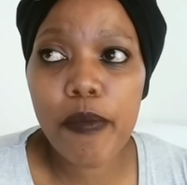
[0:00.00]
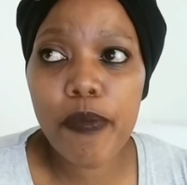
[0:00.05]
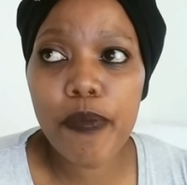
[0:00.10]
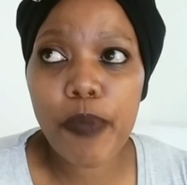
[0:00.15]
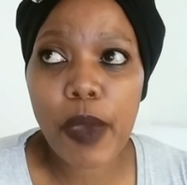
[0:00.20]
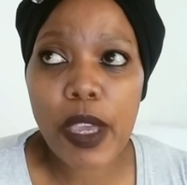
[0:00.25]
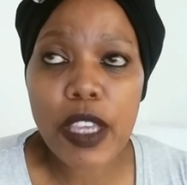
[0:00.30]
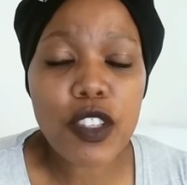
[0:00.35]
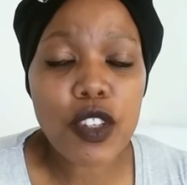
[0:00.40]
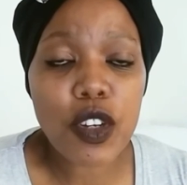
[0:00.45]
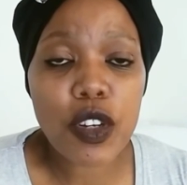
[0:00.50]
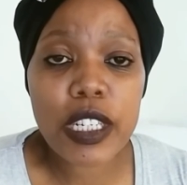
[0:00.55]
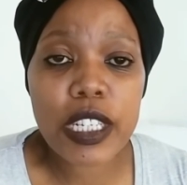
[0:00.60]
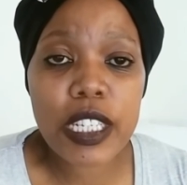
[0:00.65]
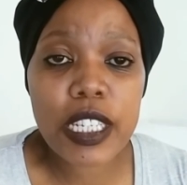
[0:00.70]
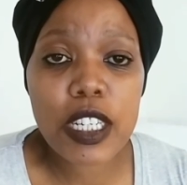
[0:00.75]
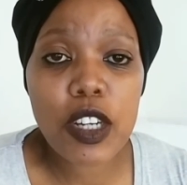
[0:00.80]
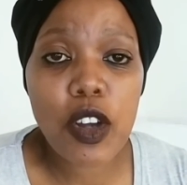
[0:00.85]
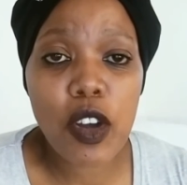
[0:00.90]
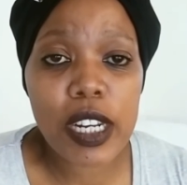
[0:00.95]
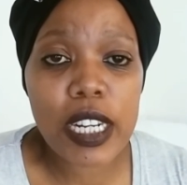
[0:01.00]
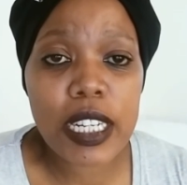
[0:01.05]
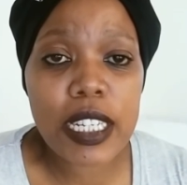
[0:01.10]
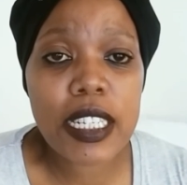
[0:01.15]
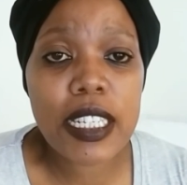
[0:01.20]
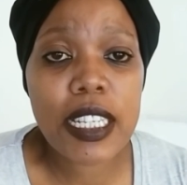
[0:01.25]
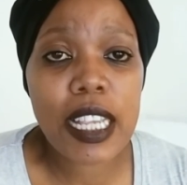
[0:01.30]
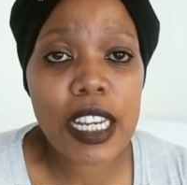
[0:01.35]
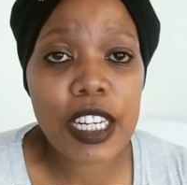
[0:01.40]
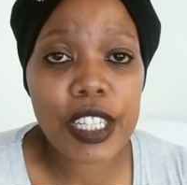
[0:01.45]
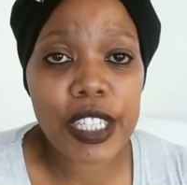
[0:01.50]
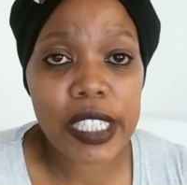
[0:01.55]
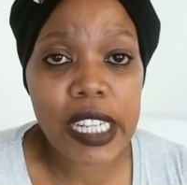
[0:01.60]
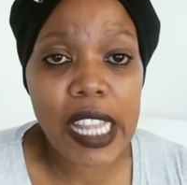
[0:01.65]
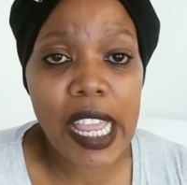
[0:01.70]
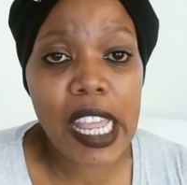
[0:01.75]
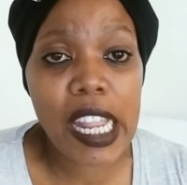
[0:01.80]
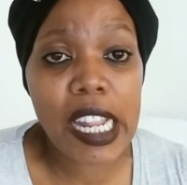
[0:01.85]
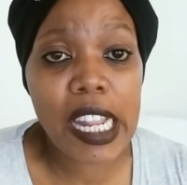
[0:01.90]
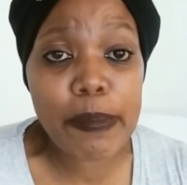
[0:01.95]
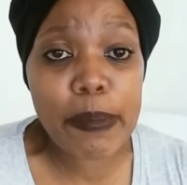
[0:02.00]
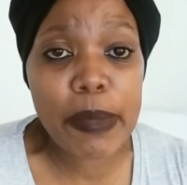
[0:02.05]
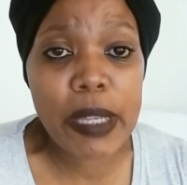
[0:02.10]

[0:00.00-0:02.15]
based on decolonization and